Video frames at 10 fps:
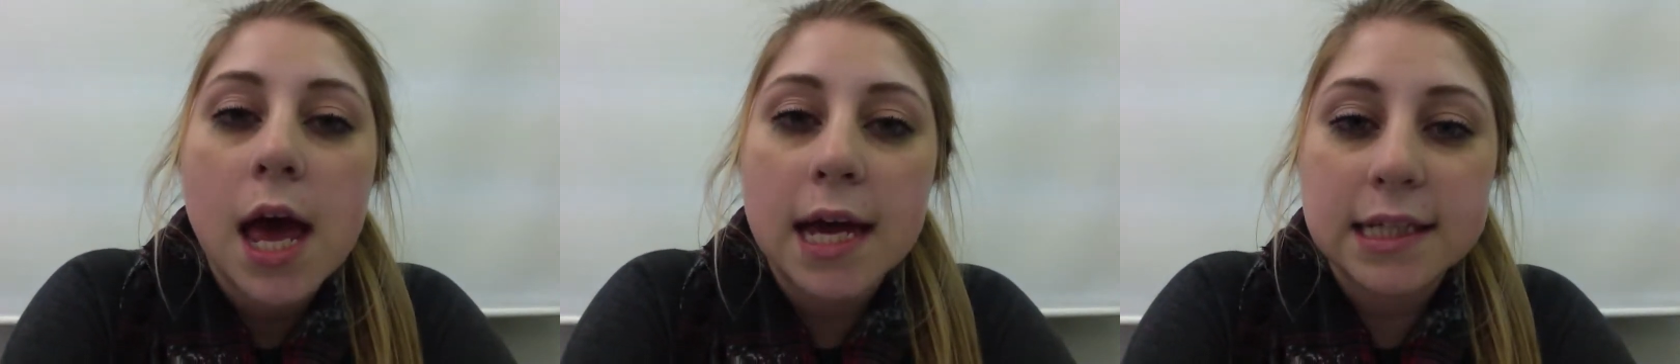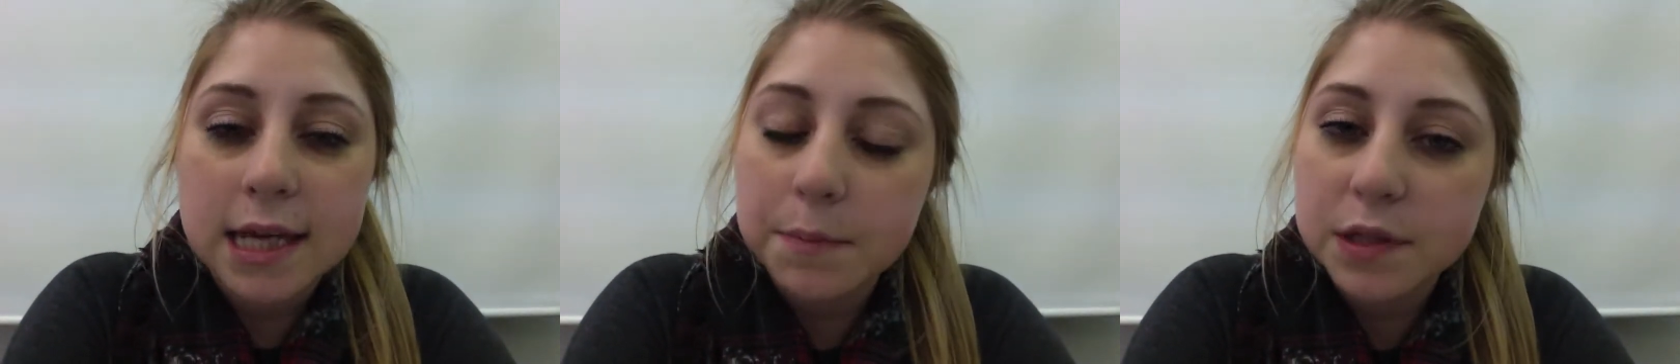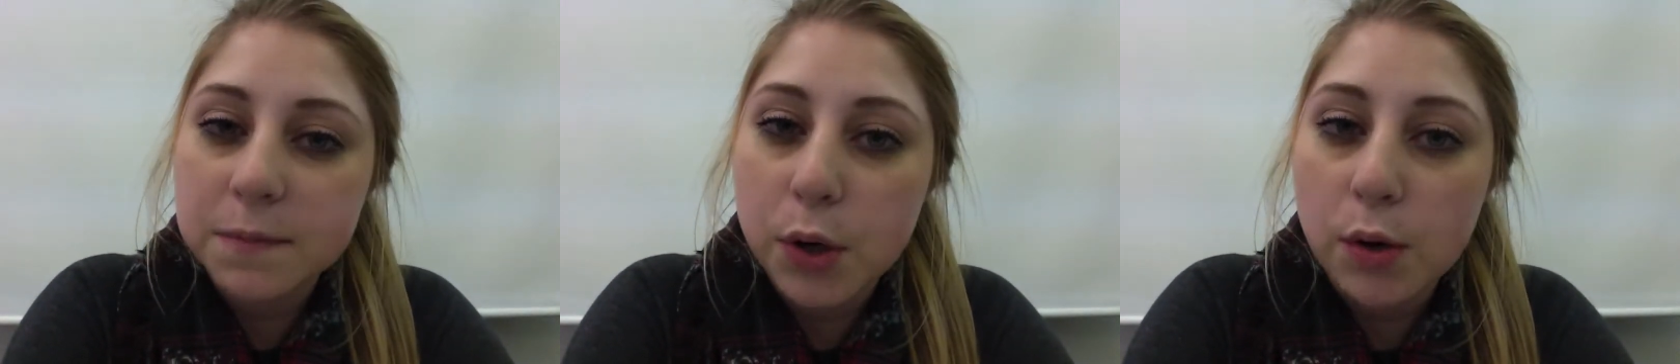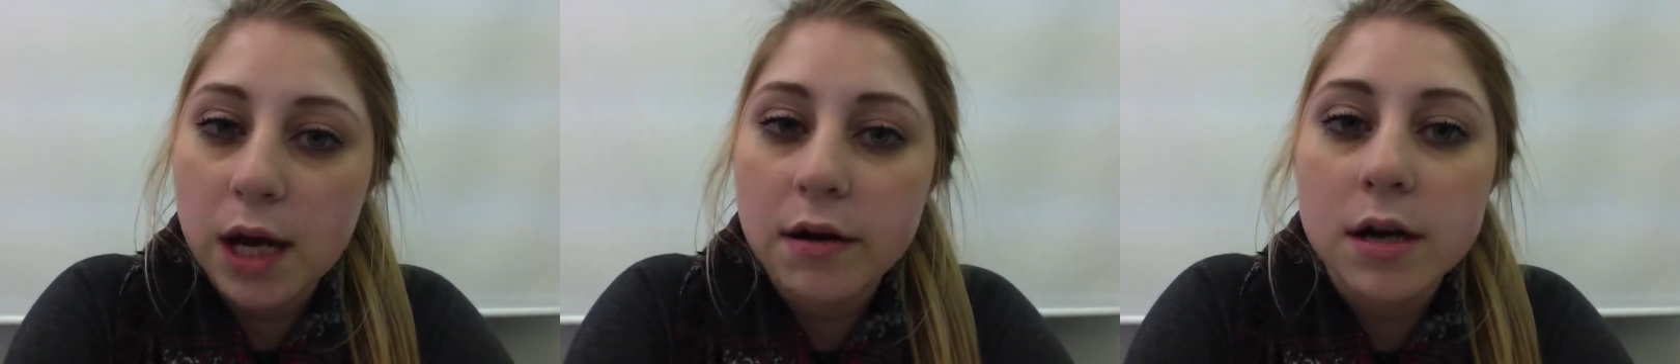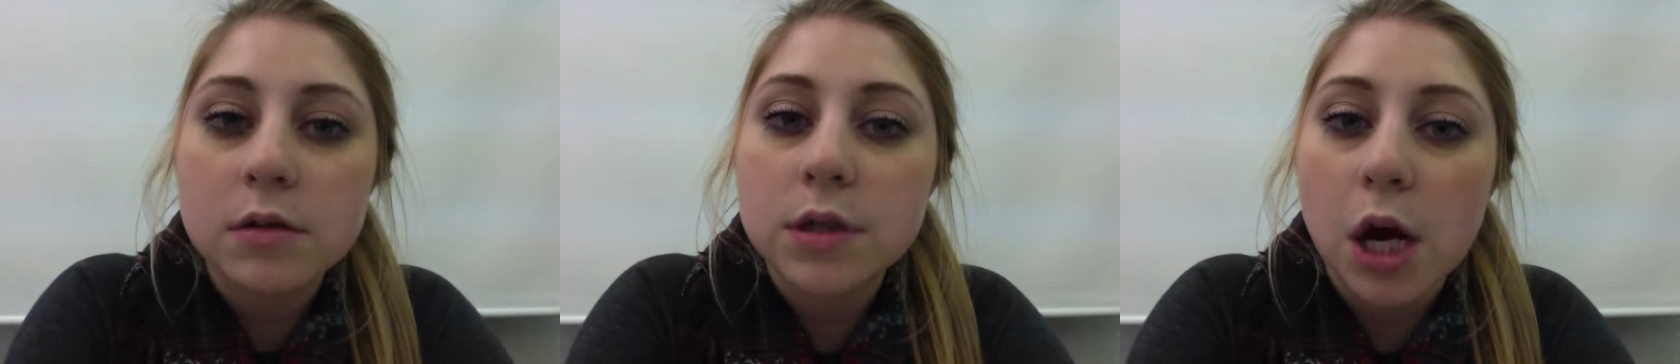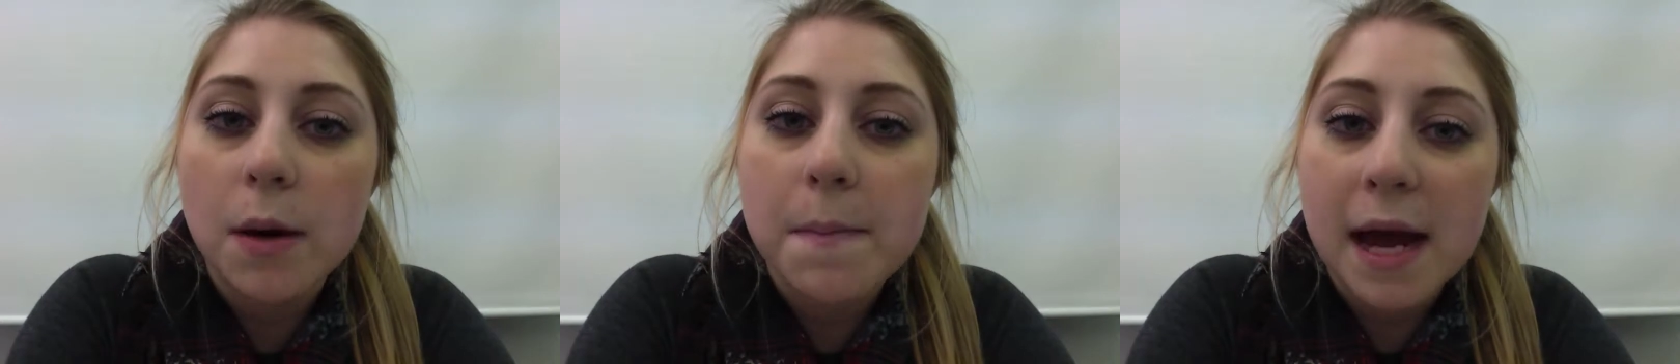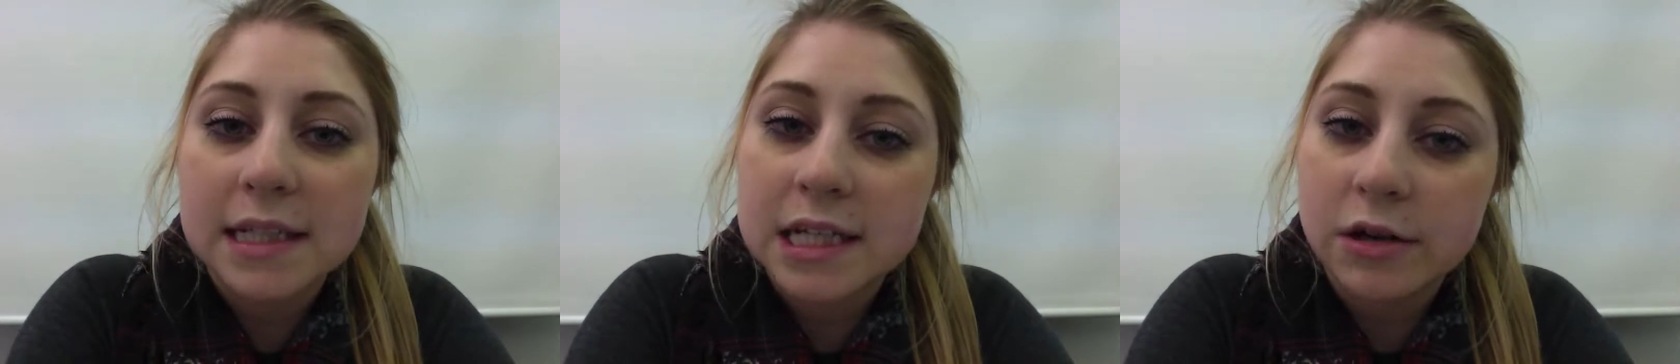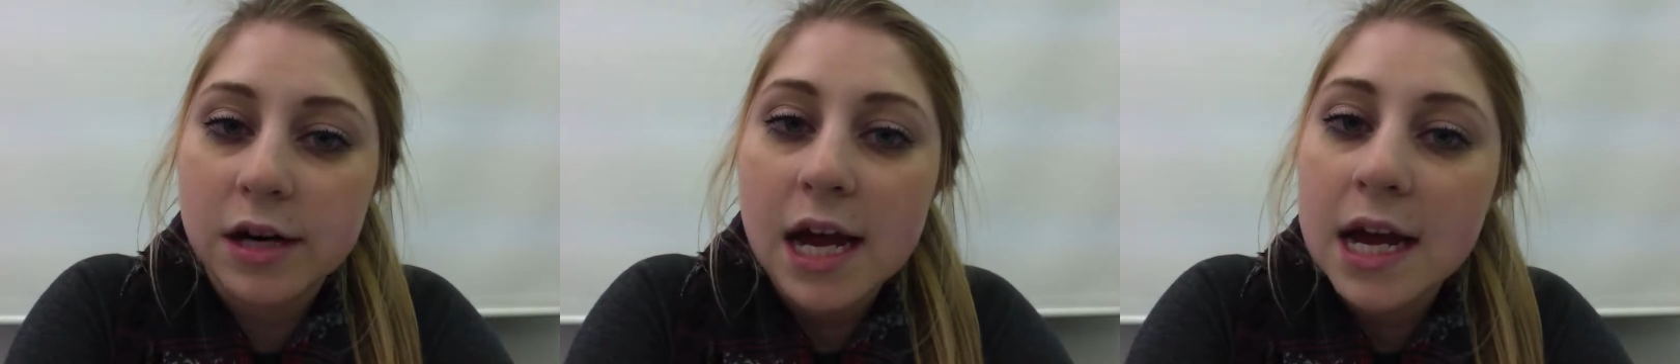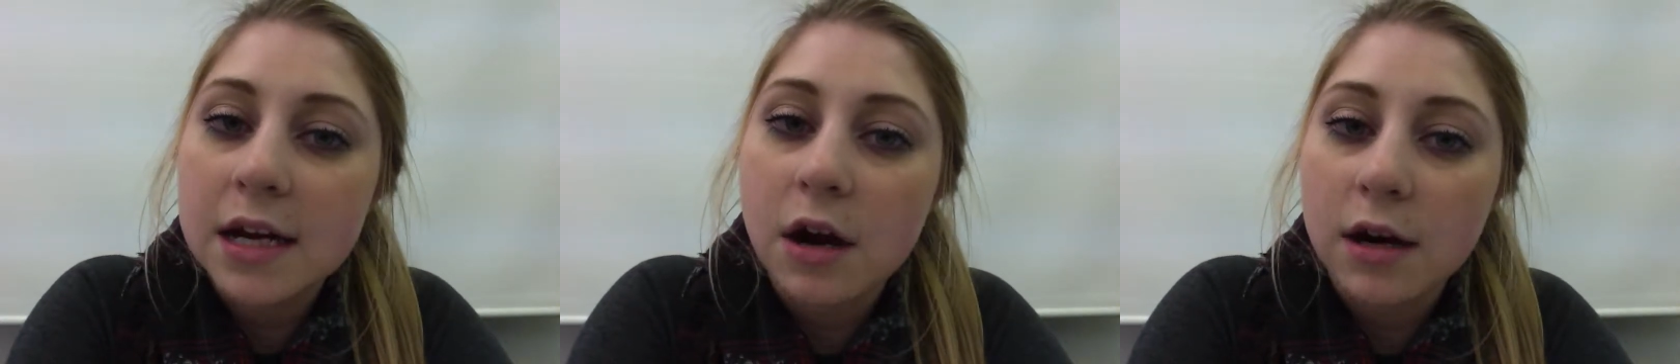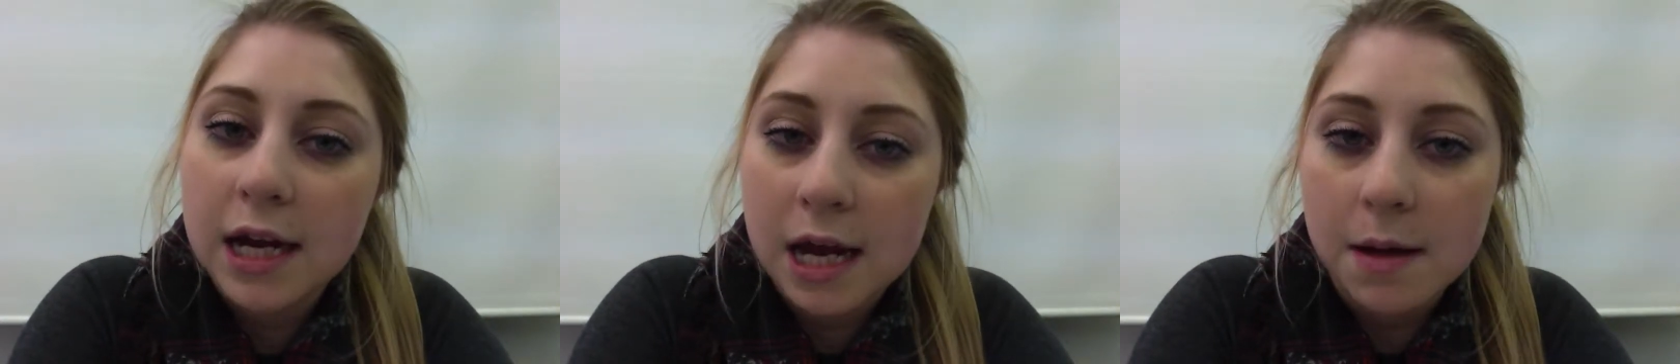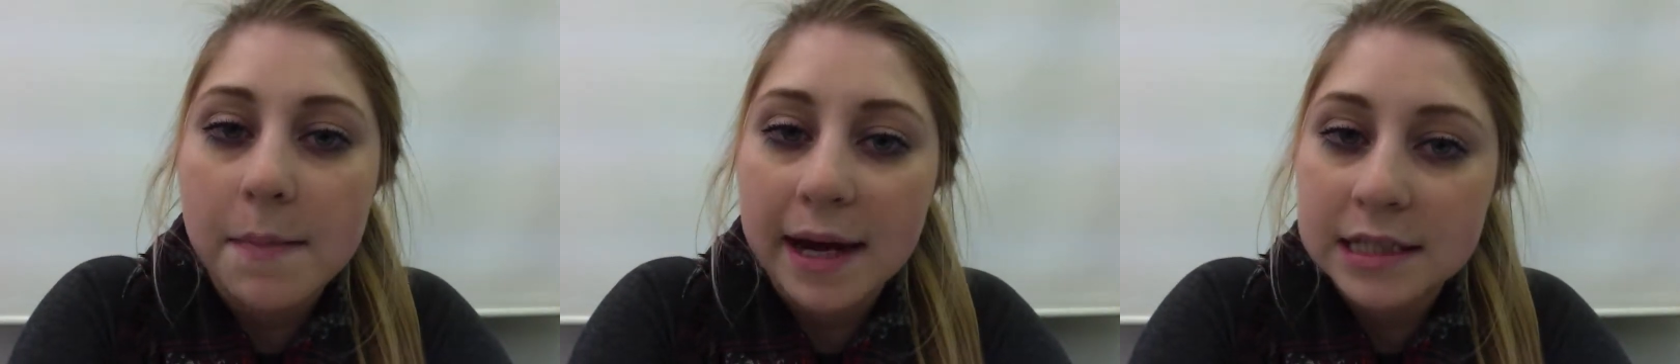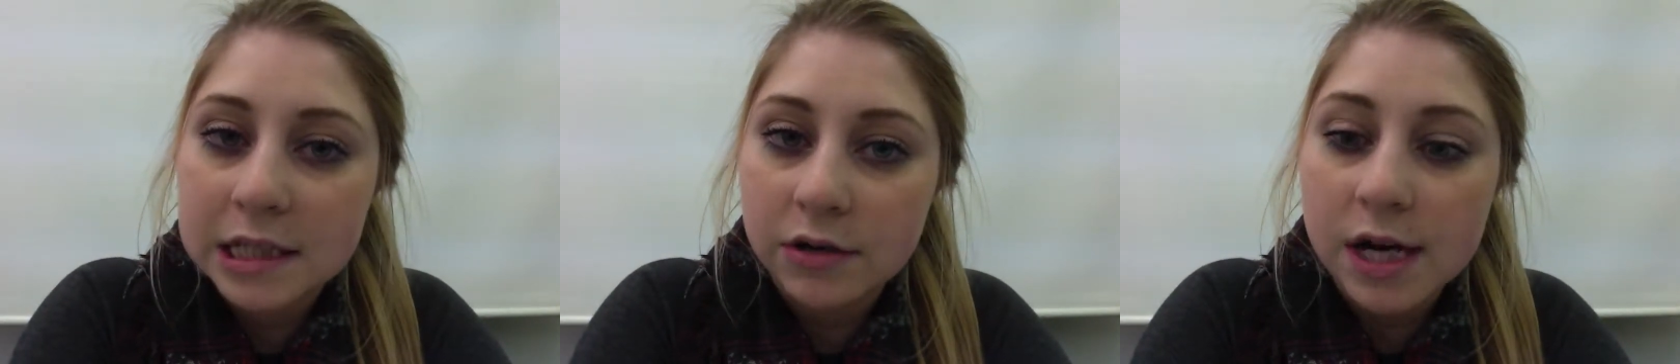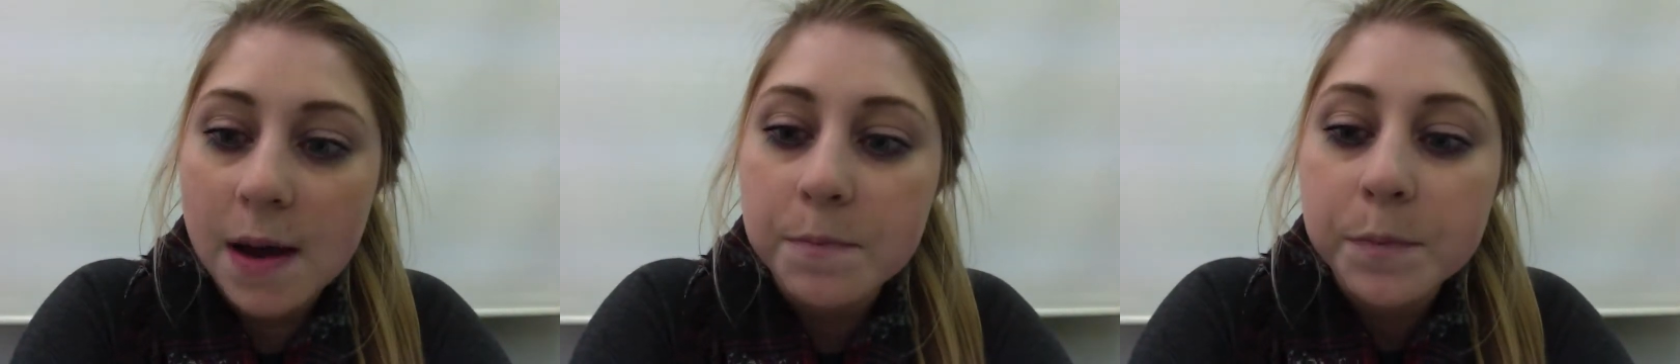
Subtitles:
Examples of prokaryotes are bacteria and archaeobacteria.